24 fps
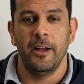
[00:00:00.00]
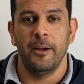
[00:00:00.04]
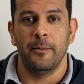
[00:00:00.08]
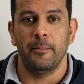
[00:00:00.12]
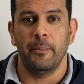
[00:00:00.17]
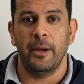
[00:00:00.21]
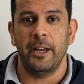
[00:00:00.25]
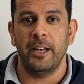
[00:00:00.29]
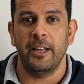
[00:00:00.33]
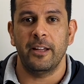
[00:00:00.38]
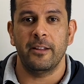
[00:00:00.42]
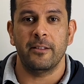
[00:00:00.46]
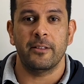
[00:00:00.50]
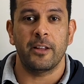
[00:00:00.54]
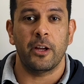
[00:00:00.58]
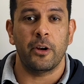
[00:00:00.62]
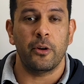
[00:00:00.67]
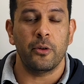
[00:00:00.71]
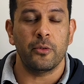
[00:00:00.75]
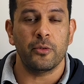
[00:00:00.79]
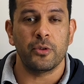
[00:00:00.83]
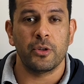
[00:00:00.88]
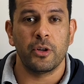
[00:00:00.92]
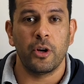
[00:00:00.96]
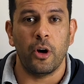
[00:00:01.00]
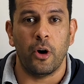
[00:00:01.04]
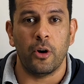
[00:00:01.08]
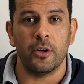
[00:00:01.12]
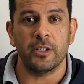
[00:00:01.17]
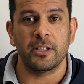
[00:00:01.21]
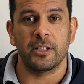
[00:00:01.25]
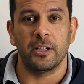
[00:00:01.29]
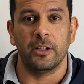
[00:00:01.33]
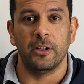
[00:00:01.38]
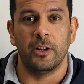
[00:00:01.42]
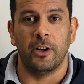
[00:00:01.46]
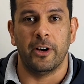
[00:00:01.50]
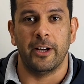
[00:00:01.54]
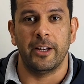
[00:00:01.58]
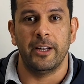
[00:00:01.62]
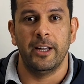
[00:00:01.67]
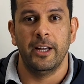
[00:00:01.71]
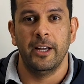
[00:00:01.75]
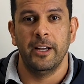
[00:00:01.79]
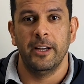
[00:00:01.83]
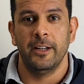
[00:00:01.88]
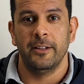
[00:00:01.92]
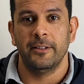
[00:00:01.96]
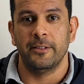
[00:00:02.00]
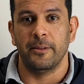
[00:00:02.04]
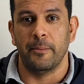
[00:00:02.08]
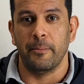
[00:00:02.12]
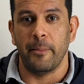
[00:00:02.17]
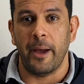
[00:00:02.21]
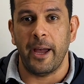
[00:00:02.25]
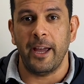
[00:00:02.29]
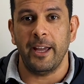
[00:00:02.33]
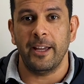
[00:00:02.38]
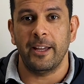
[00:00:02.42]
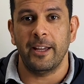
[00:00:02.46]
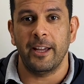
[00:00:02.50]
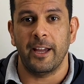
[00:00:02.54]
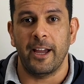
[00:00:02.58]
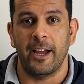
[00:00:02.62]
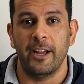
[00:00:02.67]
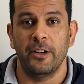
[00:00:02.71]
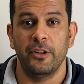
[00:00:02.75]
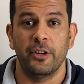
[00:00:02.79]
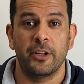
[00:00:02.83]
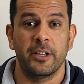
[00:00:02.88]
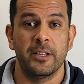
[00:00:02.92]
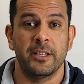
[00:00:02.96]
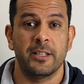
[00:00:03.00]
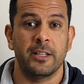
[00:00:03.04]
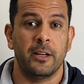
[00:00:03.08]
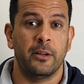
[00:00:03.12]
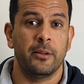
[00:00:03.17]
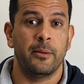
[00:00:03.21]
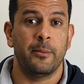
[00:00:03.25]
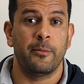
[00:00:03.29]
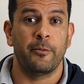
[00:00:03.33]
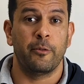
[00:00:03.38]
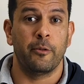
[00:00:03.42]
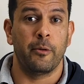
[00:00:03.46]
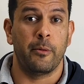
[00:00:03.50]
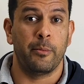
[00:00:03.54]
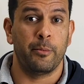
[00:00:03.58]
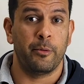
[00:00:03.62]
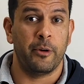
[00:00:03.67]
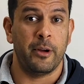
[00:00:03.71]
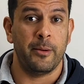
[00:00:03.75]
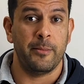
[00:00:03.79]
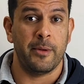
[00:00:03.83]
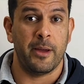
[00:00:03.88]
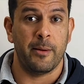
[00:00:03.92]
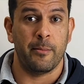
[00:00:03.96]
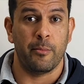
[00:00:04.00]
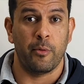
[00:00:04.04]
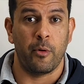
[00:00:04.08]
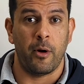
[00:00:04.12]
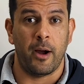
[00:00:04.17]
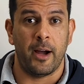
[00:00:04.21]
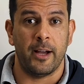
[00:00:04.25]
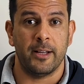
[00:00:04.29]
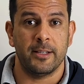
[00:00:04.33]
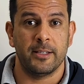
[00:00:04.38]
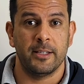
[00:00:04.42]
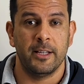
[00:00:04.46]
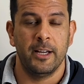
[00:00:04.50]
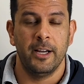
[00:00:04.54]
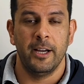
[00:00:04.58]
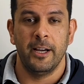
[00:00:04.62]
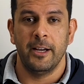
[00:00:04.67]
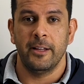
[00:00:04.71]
meaning they don't cost a lot to make and you can sell them for a premium price.